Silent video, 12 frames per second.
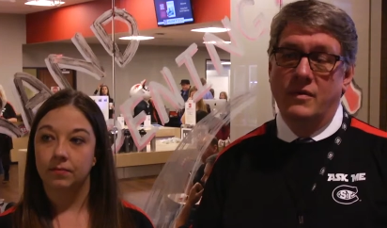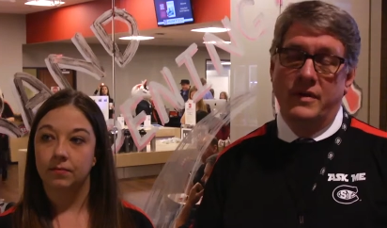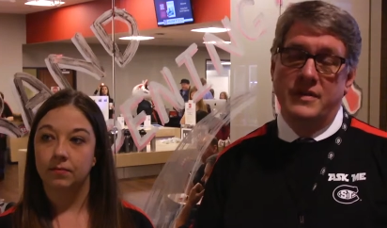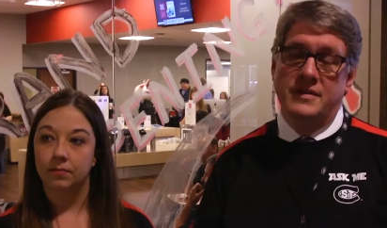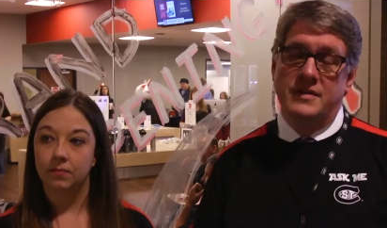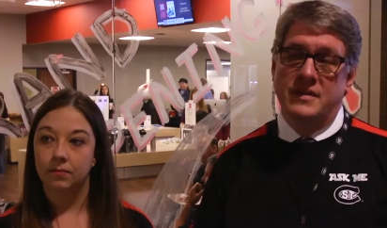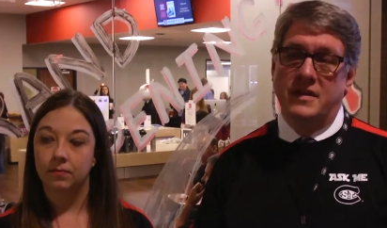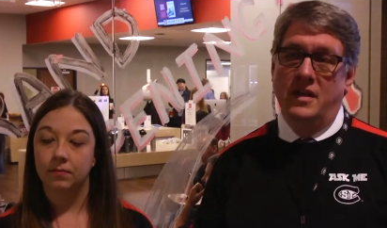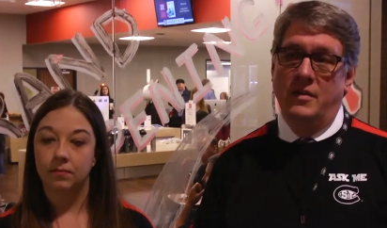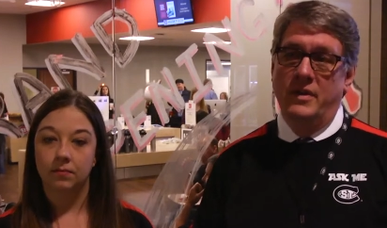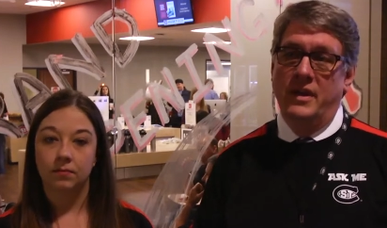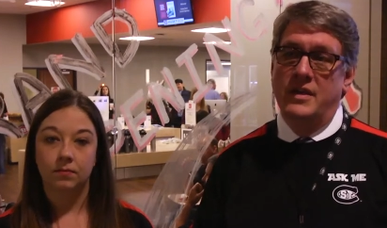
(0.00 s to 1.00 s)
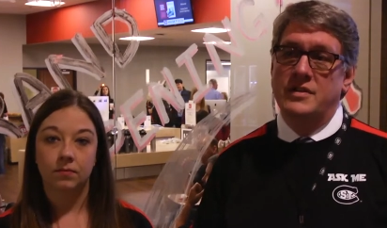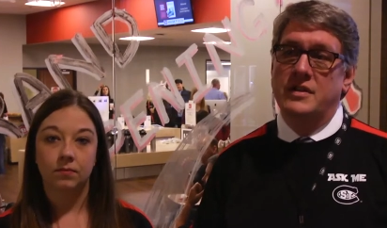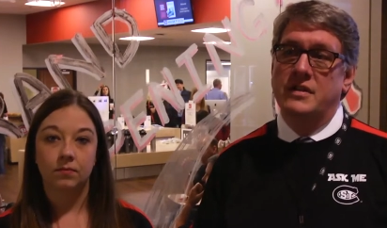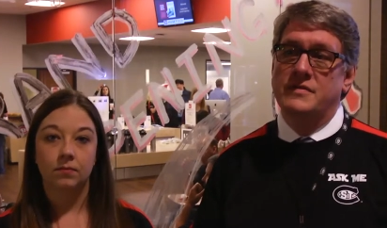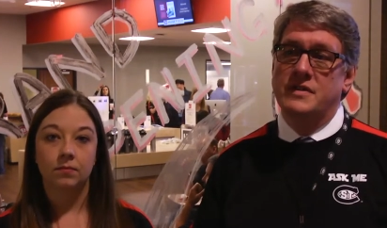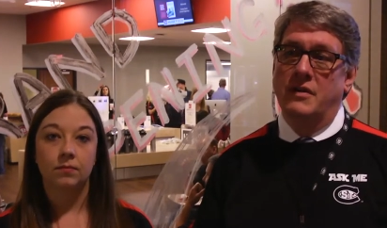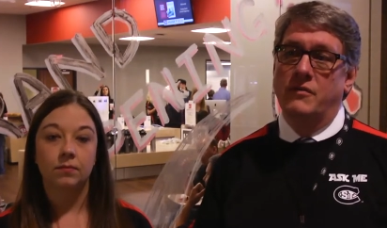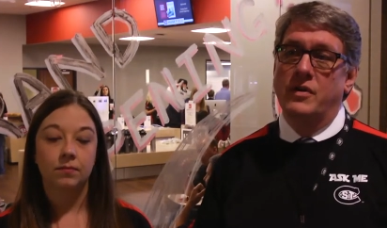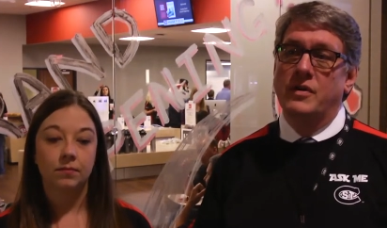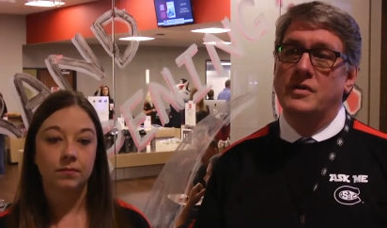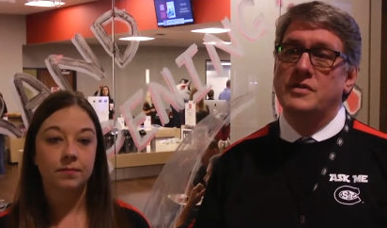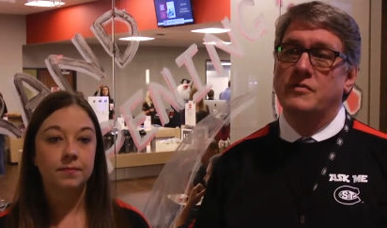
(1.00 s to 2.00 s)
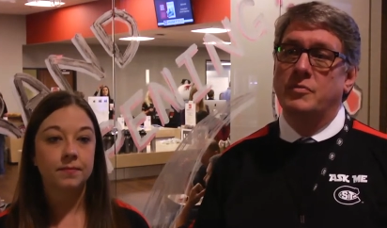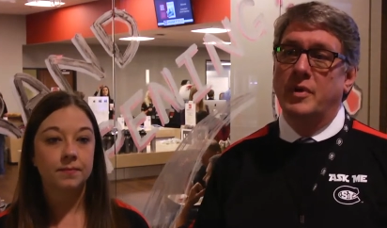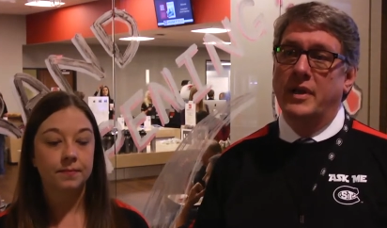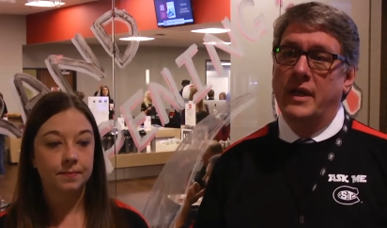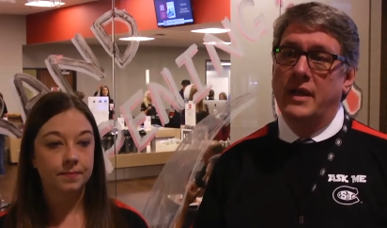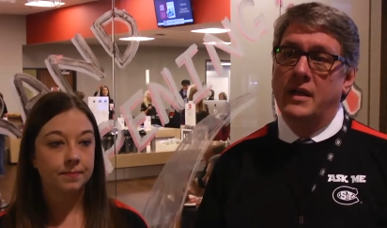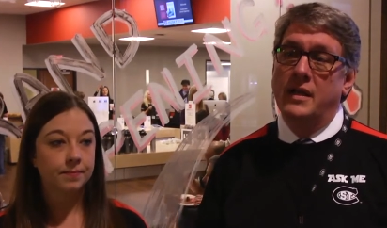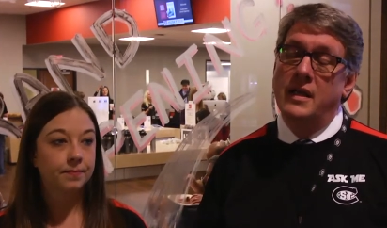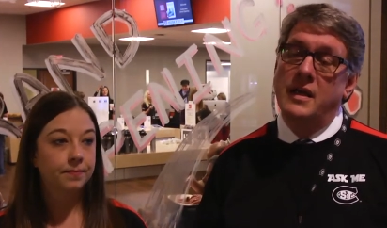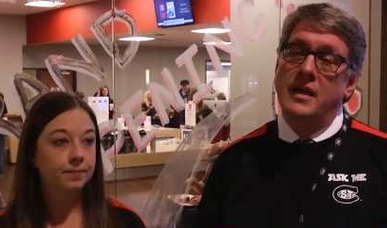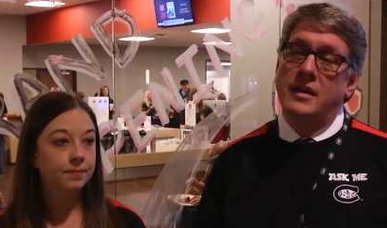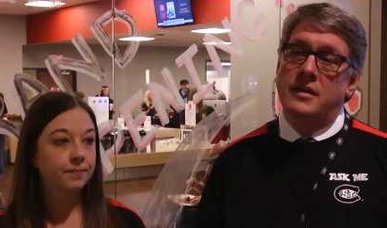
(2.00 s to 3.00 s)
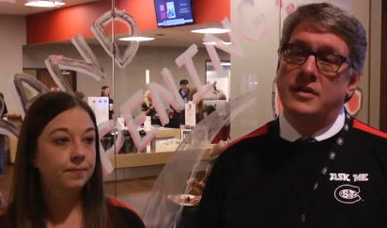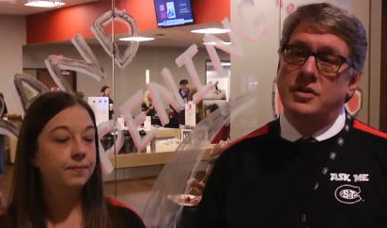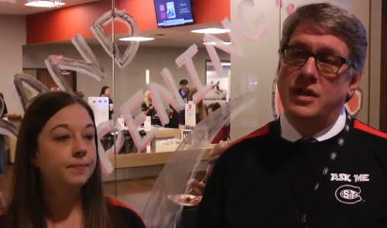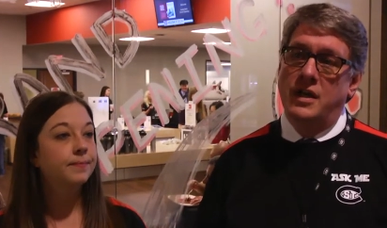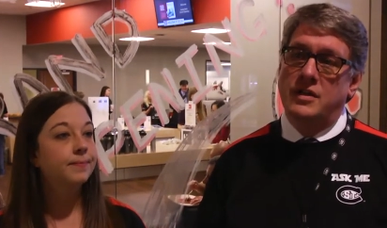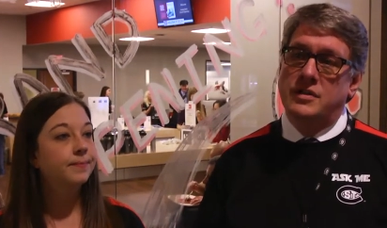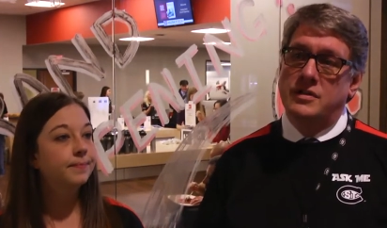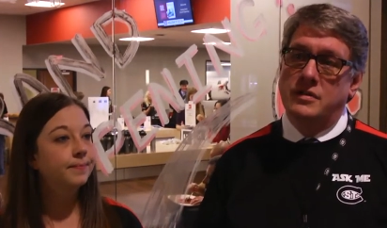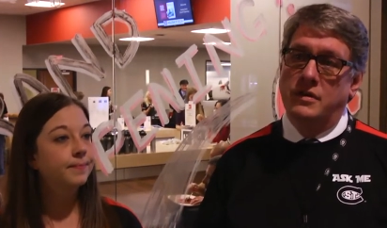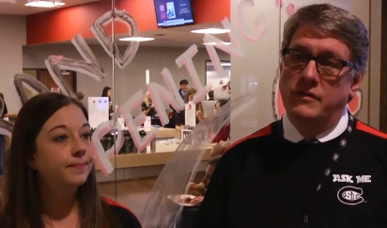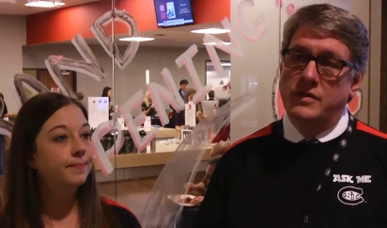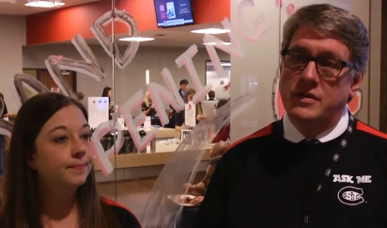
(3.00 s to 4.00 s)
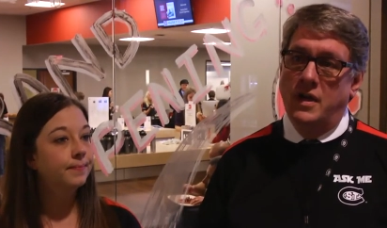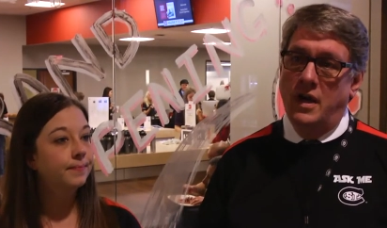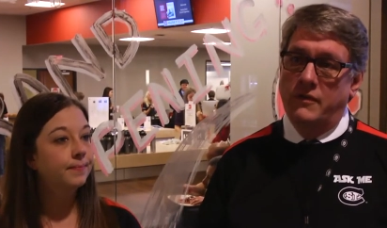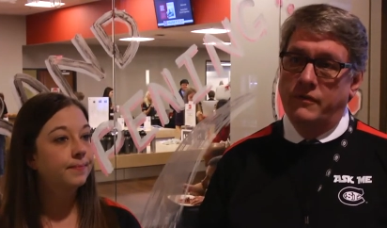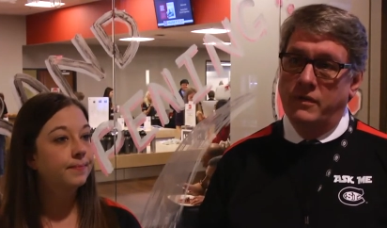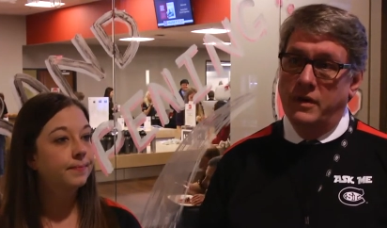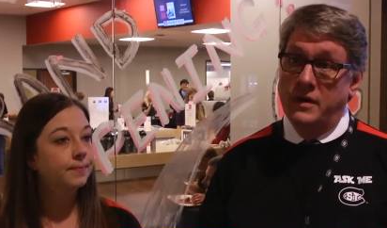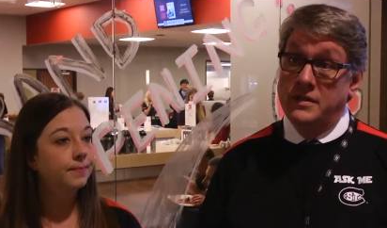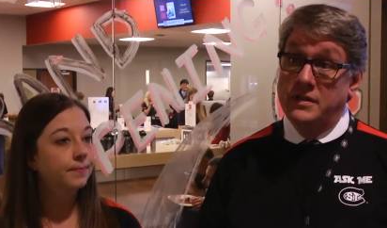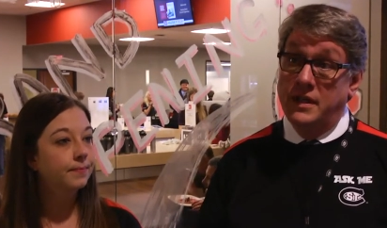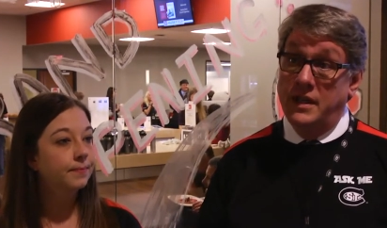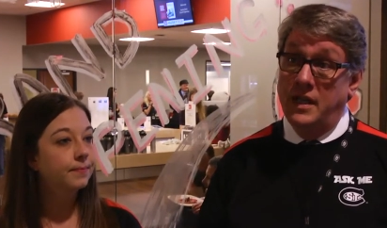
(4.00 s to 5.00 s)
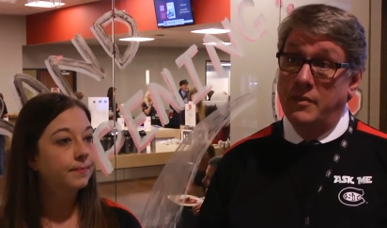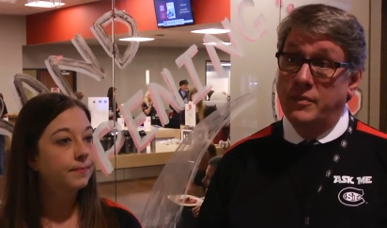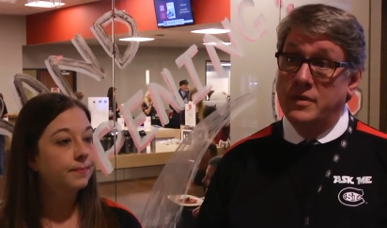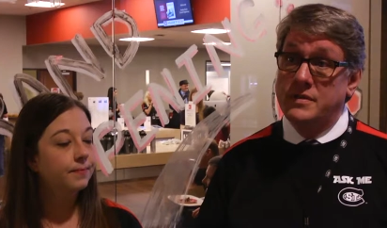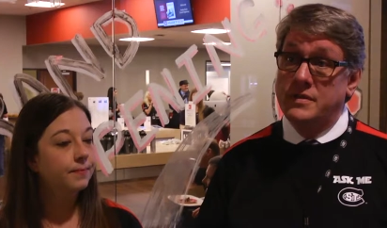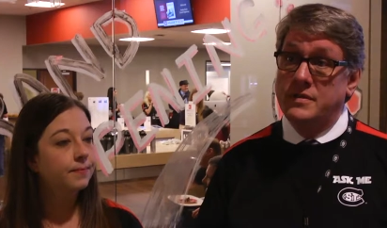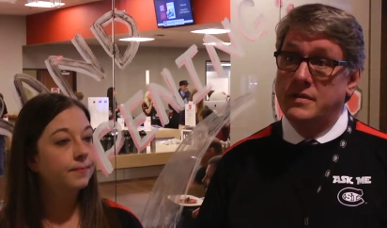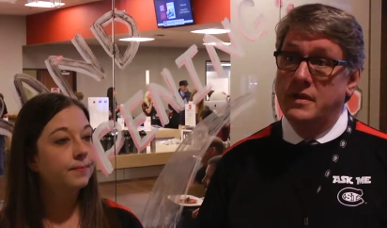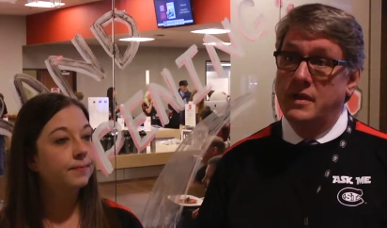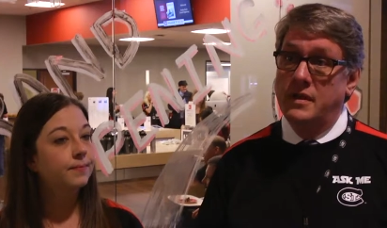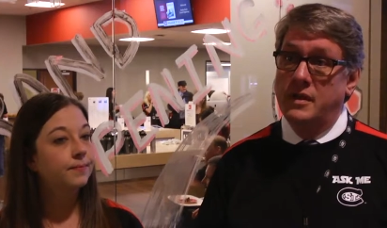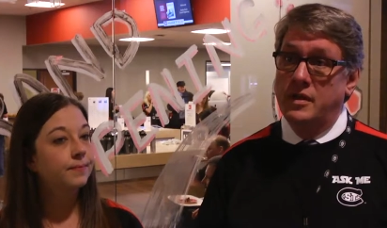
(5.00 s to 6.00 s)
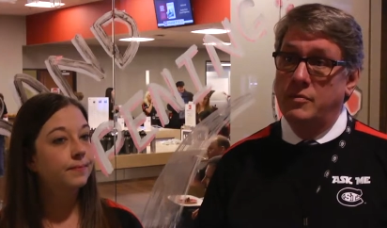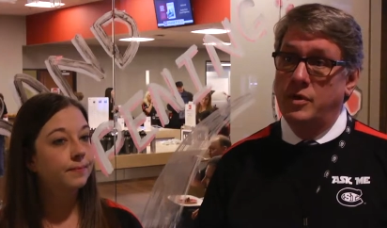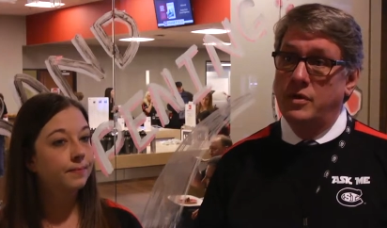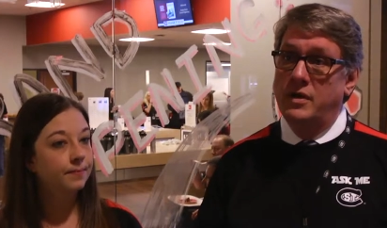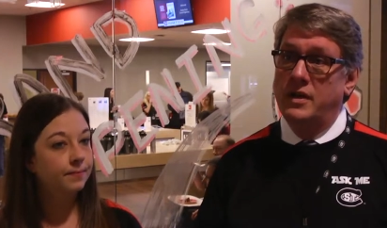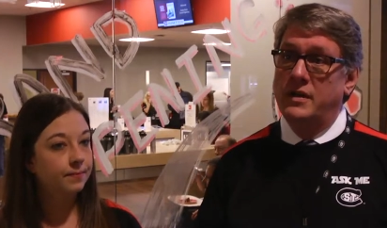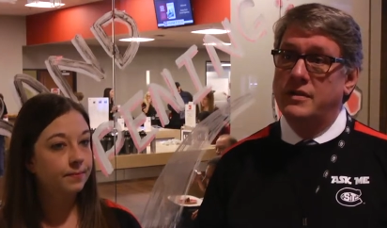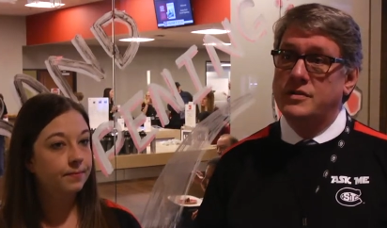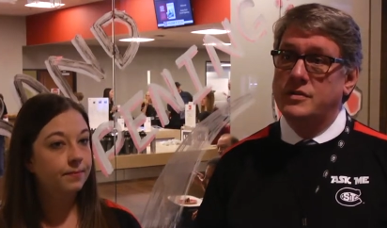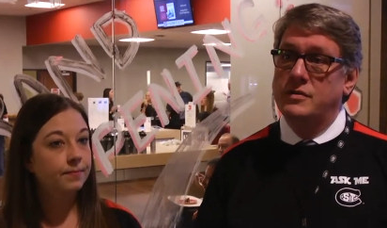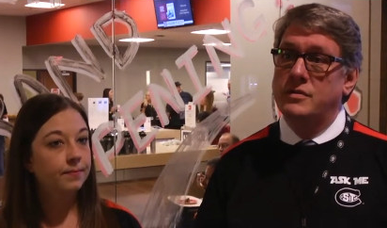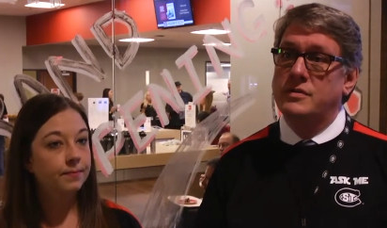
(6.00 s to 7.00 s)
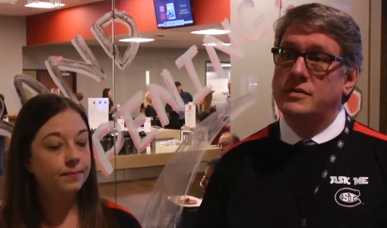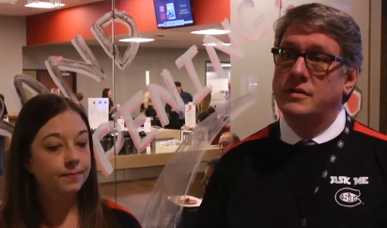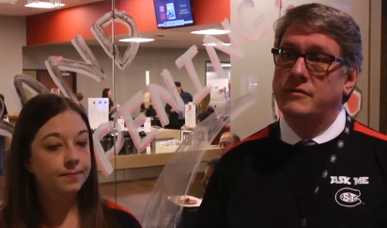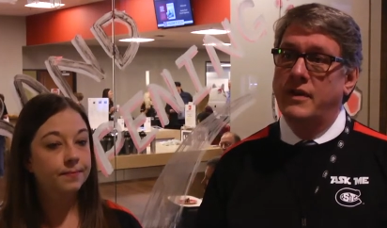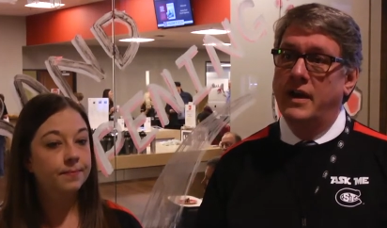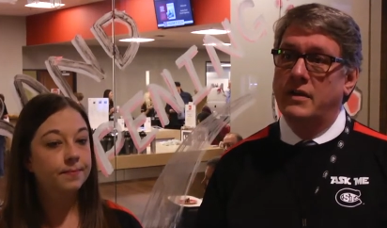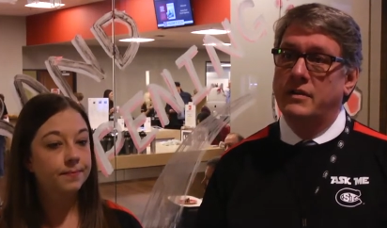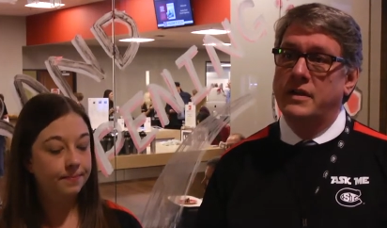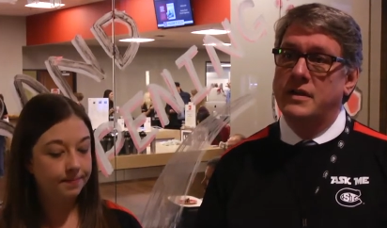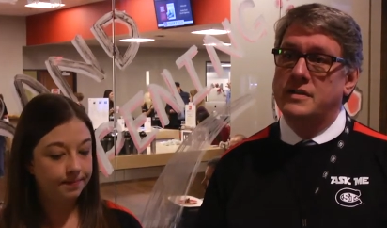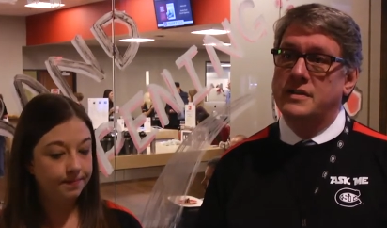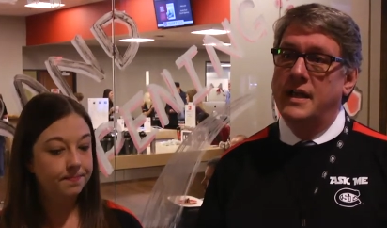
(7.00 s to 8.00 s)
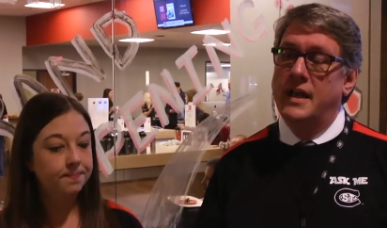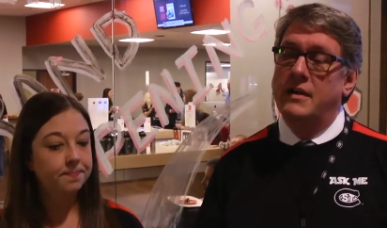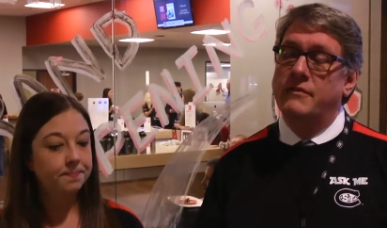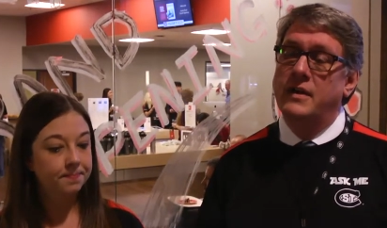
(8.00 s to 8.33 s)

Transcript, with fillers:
Speaker 1: Well, this is a culmination of several years of planning to change the service offering to campus and the community, the students and faculty and staff.